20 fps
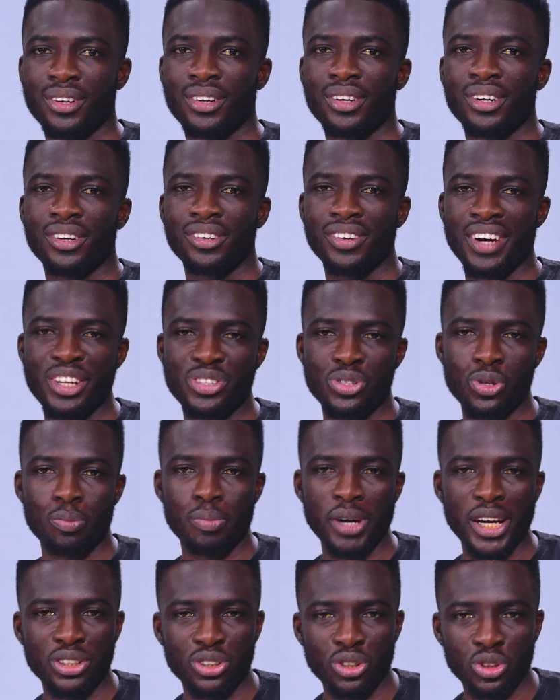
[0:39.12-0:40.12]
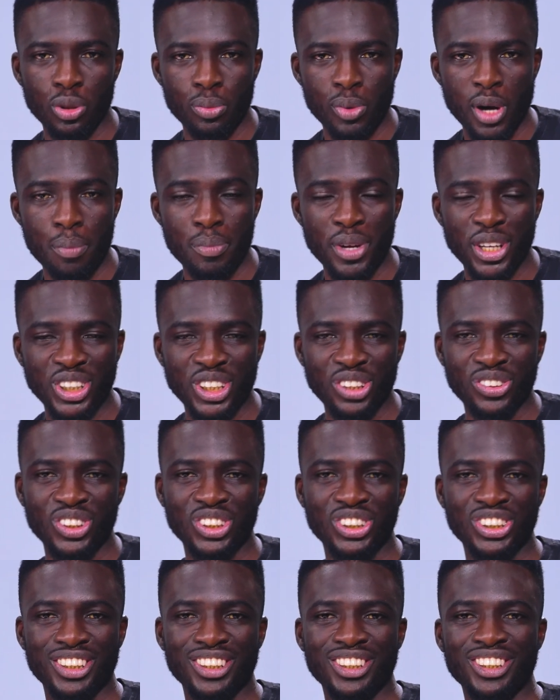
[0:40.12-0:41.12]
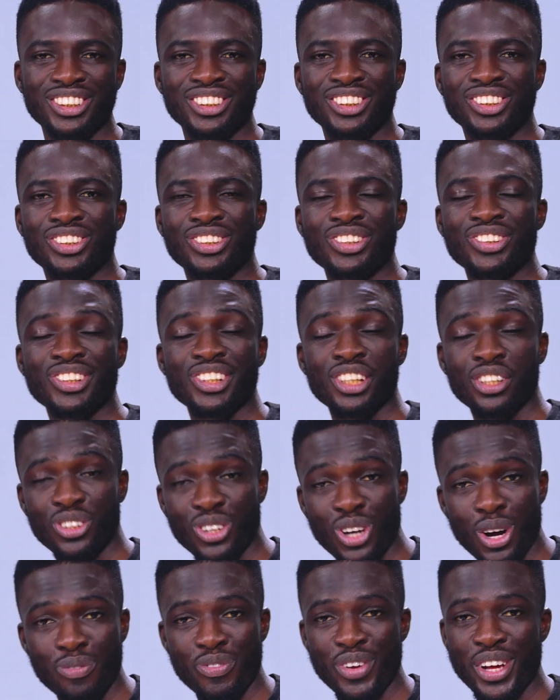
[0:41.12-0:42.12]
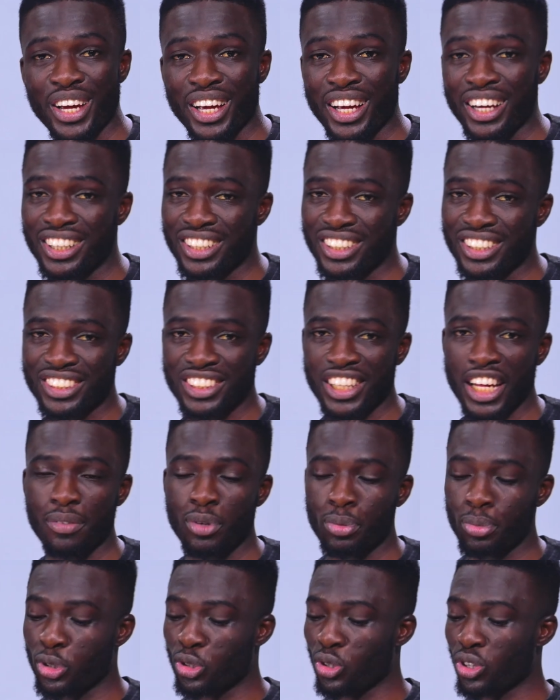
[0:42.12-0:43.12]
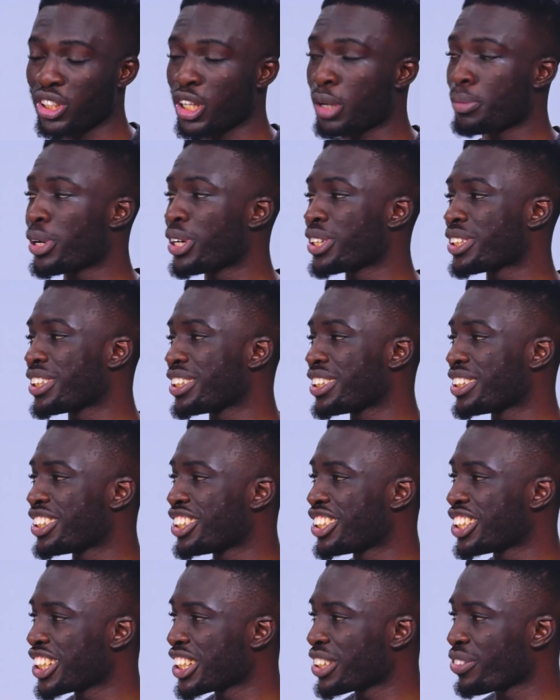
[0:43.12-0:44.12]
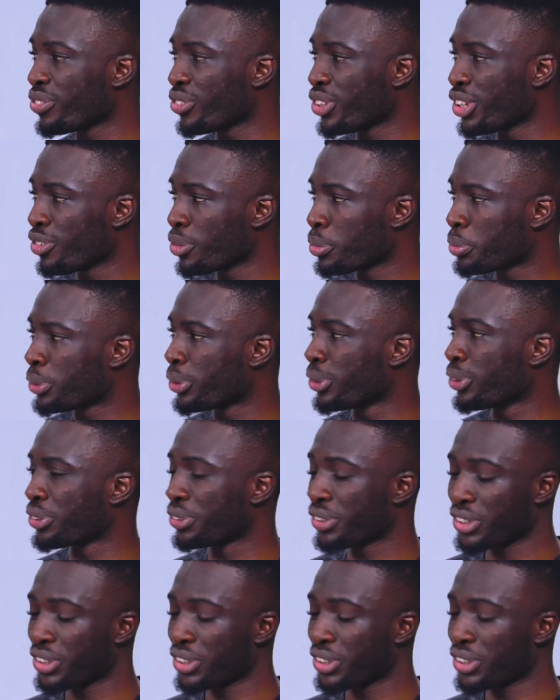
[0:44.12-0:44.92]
Right, so Banjo Tomiwa makes a return to the Nutmeg, and this time he'll be talking about his team, Liverpool.